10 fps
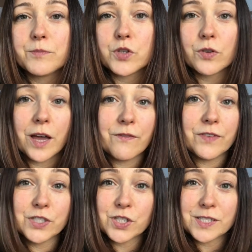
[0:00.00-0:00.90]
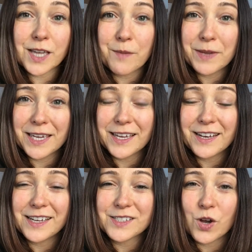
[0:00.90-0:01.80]
You'll have visions coming
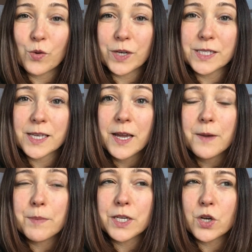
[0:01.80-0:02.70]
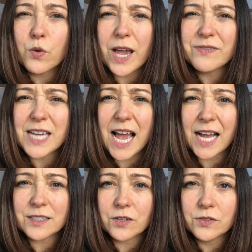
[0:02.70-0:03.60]
in as always, but you don't have to
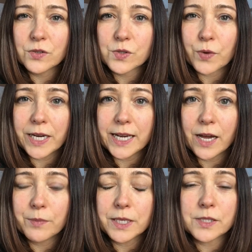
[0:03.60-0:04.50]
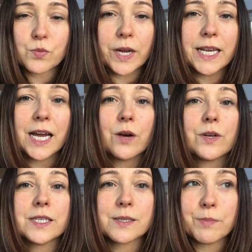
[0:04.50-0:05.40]
act on those right now, because right
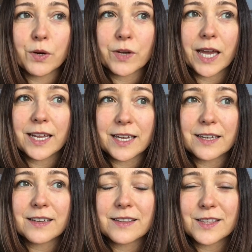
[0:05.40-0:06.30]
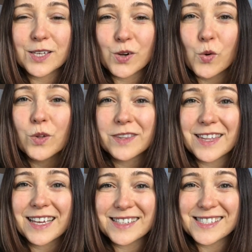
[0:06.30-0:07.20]
now is about getting the old
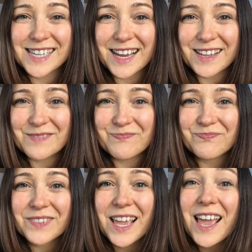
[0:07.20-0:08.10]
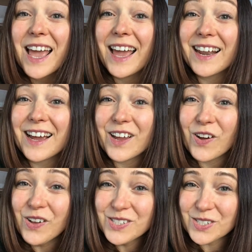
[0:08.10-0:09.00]
things done. And I
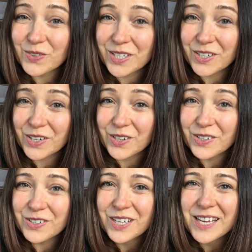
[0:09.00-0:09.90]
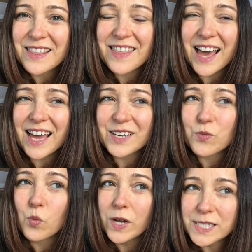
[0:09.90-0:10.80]
also hear that
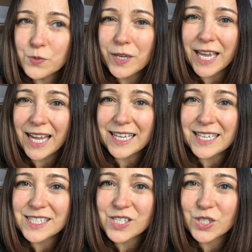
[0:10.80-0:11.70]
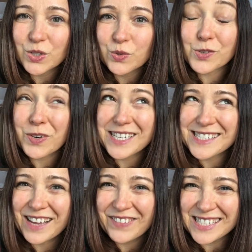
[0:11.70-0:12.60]
once we get into
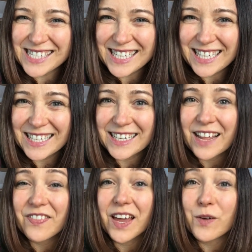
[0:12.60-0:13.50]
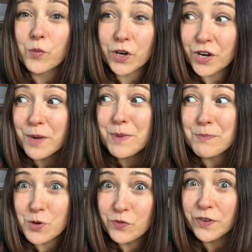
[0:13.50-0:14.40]
2017, that we're going to be
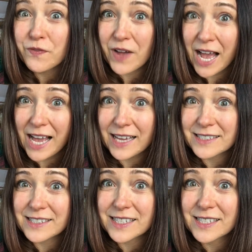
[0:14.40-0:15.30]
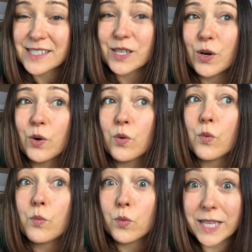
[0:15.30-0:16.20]
moving fast. So
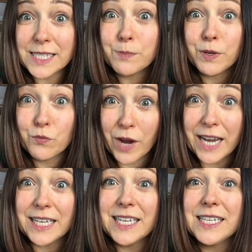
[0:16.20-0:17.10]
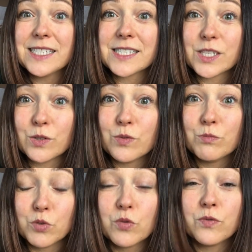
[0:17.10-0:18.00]
let's be ready to
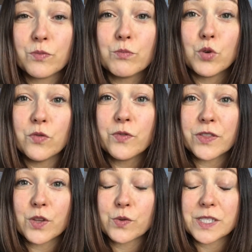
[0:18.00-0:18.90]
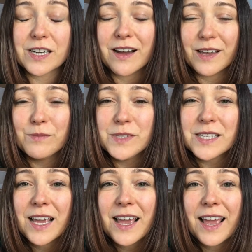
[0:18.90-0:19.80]
move with those times,
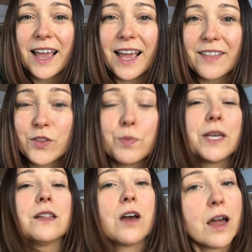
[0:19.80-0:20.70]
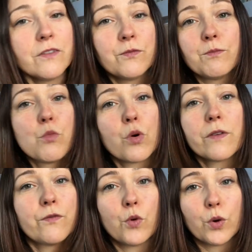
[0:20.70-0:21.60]
and there'll be a lot of
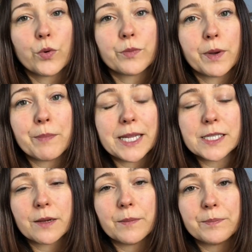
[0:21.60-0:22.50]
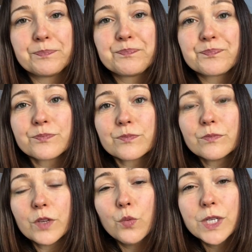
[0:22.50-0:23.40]
more forward momentum
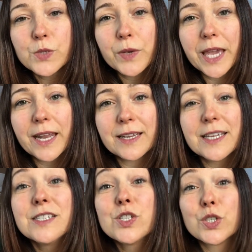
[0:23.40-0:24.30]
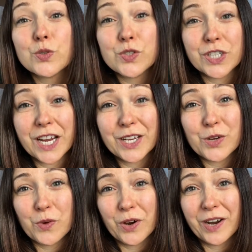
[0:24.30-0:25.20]
once we get into
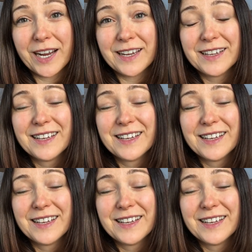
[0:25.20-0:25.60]
January.